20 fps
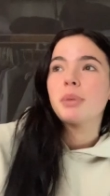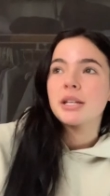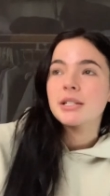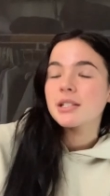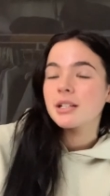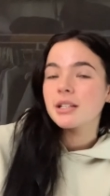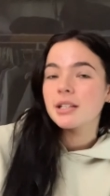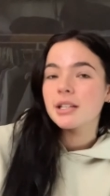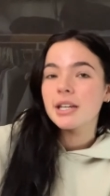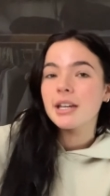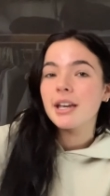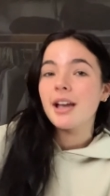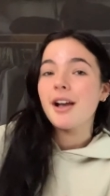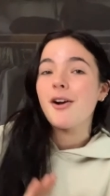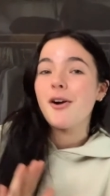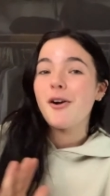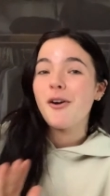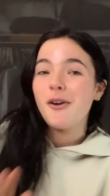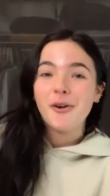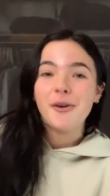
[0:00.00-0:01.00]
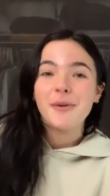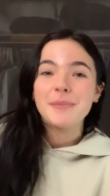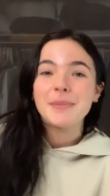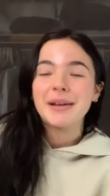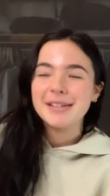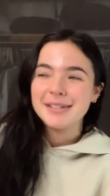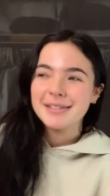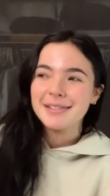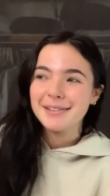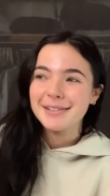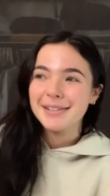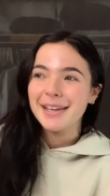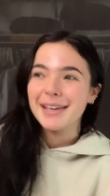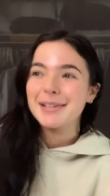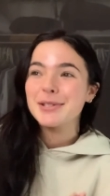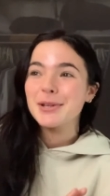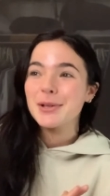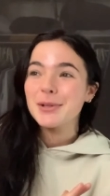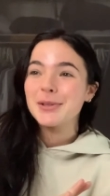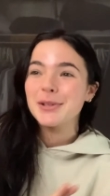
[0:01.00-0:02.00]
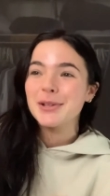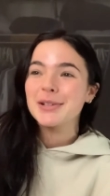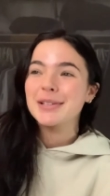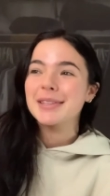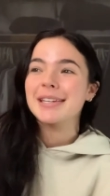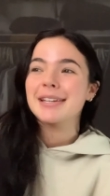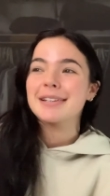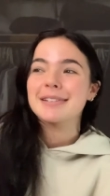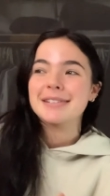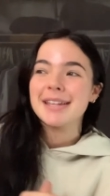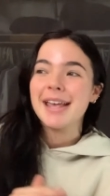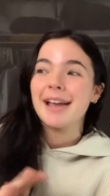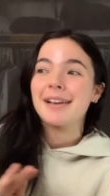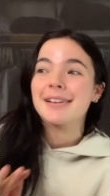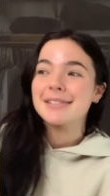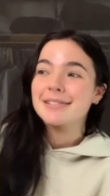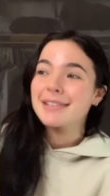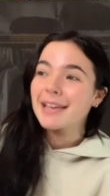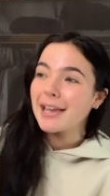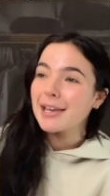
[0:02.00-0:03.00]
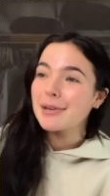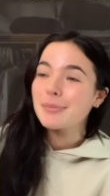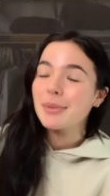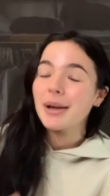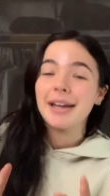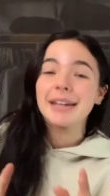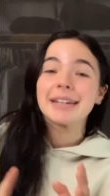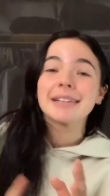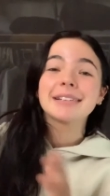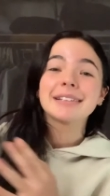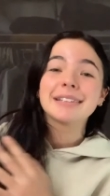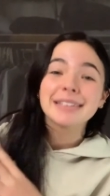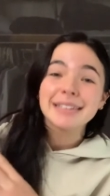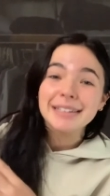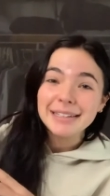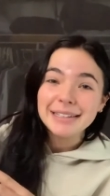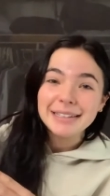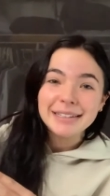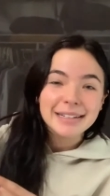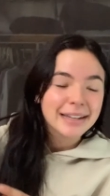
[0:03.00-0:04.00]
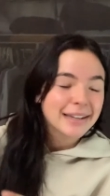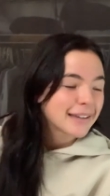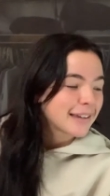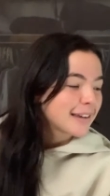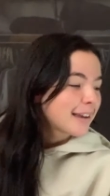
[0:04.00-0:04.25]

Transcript: Basically, all of my Sundays look the exact same. I clean,